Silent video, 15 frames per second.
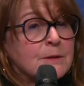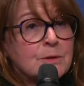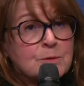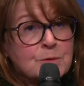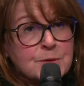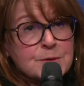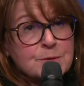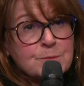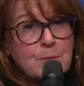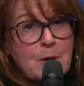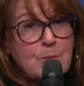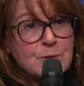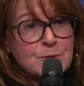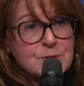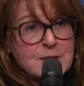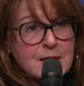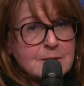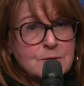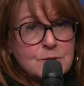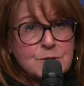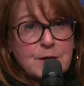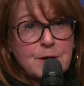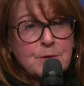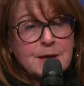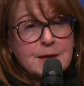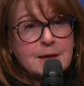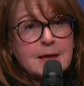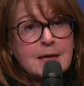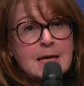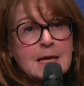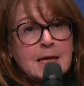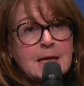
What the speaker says: cross-member states sharing.